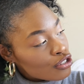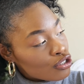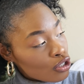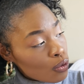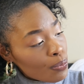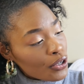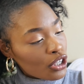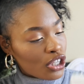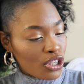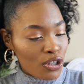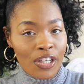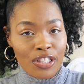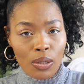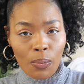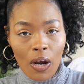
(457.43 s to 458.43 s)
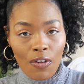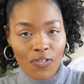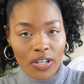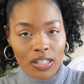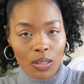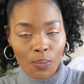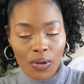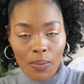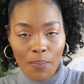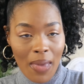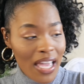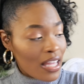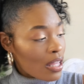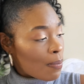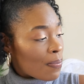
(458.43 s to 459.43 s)
Super cute. These are perfect to put
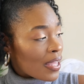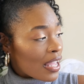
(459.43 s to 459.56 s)
makeup